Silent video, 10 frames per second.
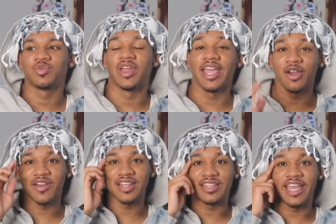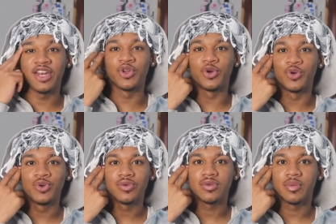they already they
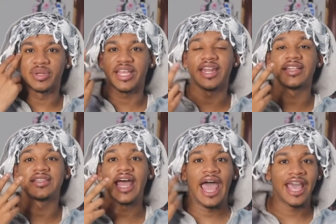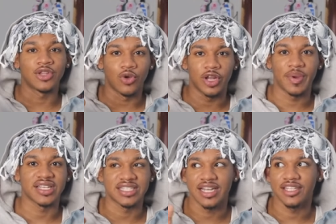knew but they didn't act on it
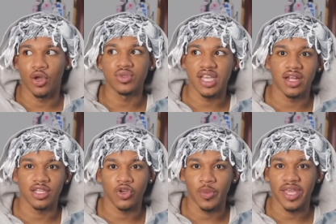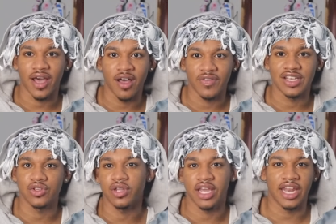because I said like don't say nothing, don't make it obvious.
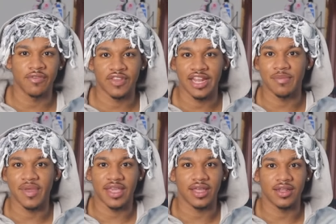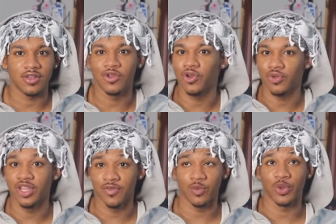So they, didn't, they didn't make it you know no
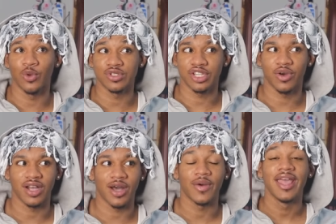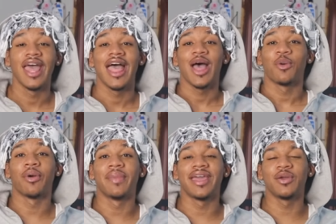different. We all still hung out.
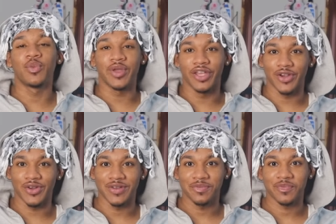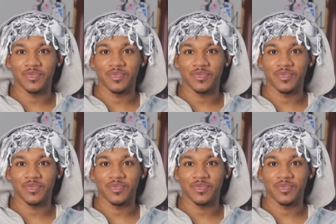What made it weird,